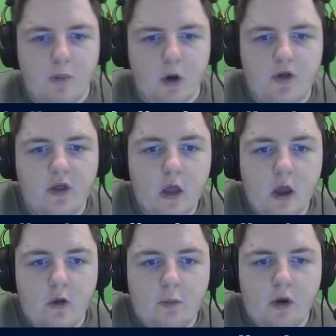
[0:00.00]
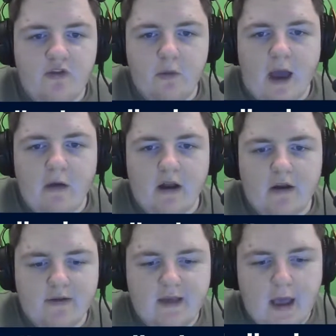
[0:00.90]
Both of them are in
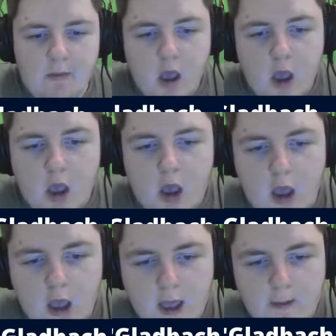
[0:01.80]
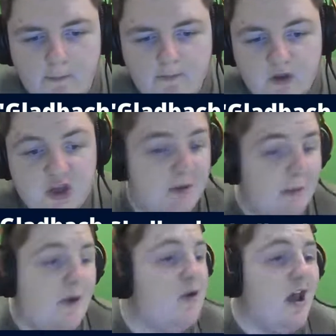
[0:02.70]
at a time.
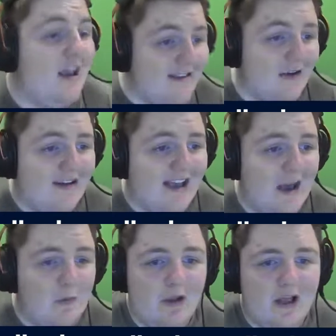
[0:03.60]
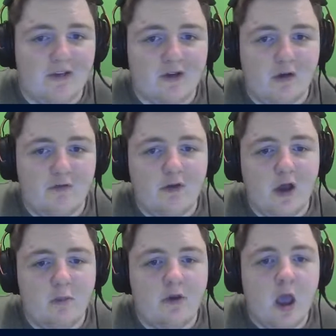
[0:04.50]
Jimmy Milner is okay, Will has
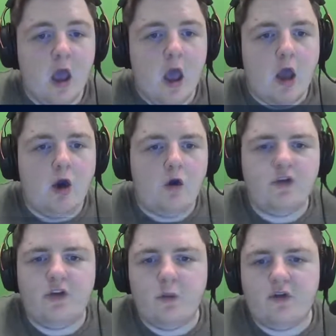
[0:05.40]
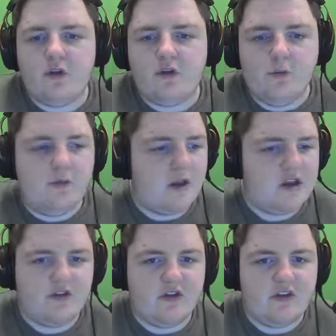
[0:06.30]
confirmed. And also there was a sub for
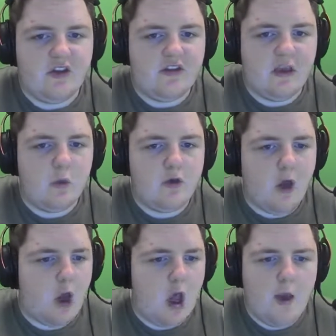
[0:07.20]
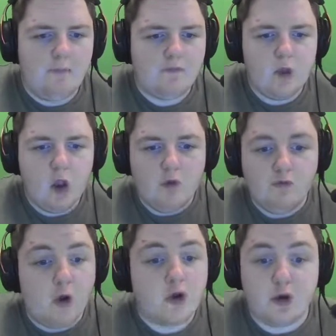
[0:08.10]
Manchester City. It was
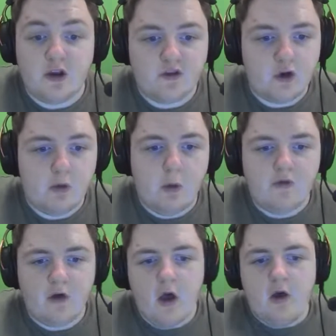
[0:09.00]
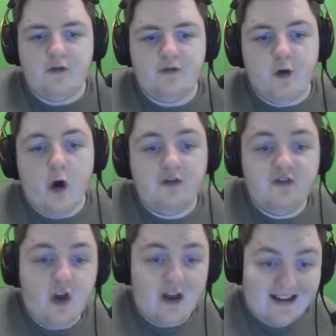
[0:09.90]
Rodri has come off for
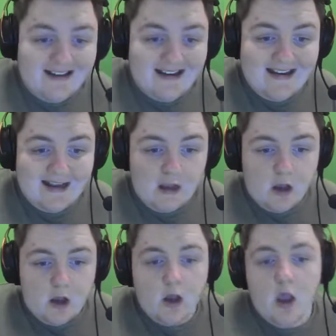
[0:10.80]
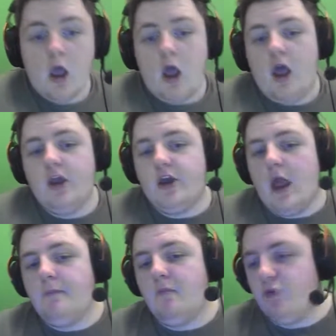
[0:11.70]
Fernandinho. And
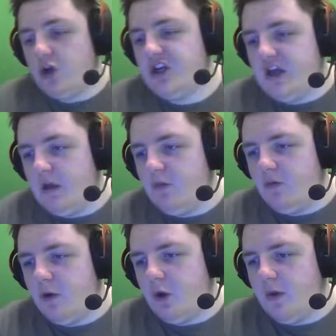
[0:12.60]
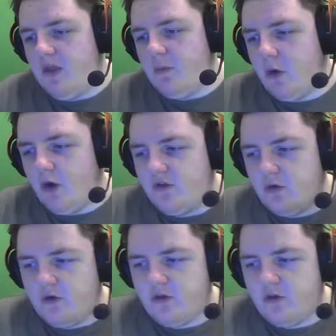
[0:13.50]
Roger, it was the one who hit the post.